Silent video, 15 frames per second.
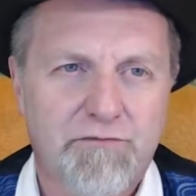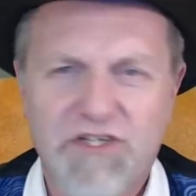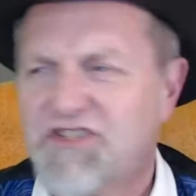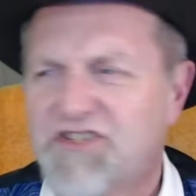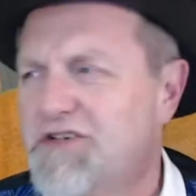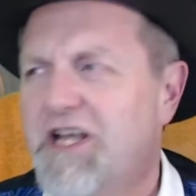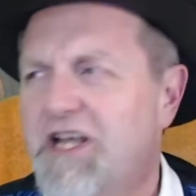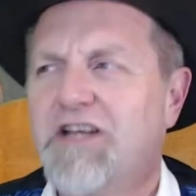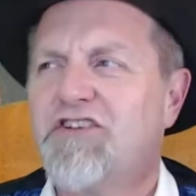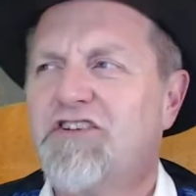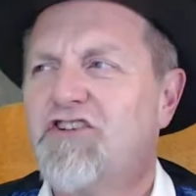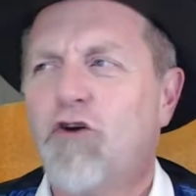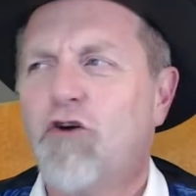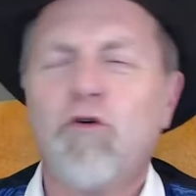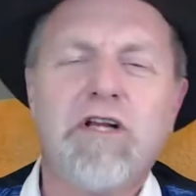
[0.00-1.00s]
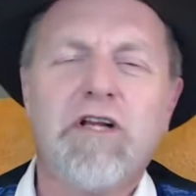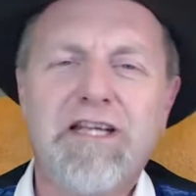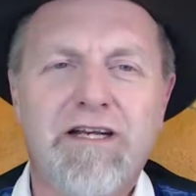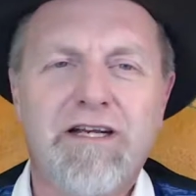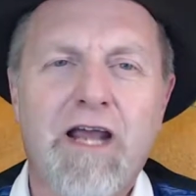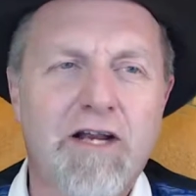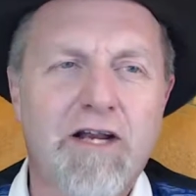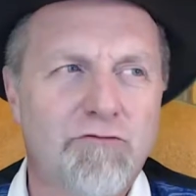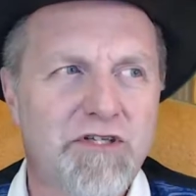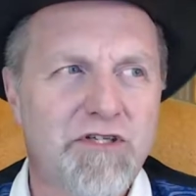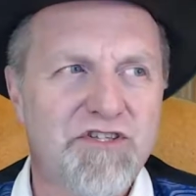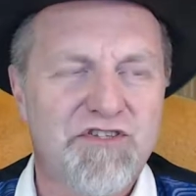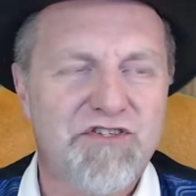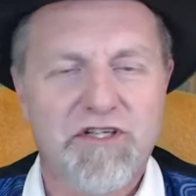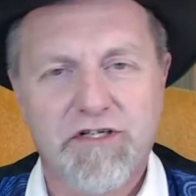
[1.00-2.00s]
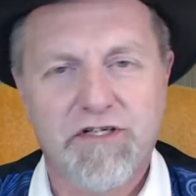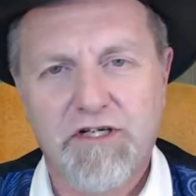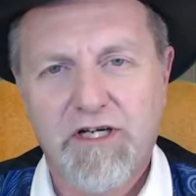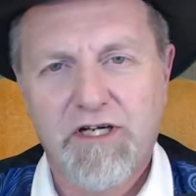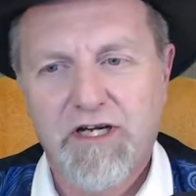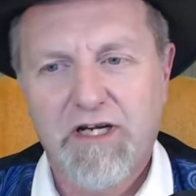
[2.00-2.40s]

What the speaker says: Just totally anachronistic.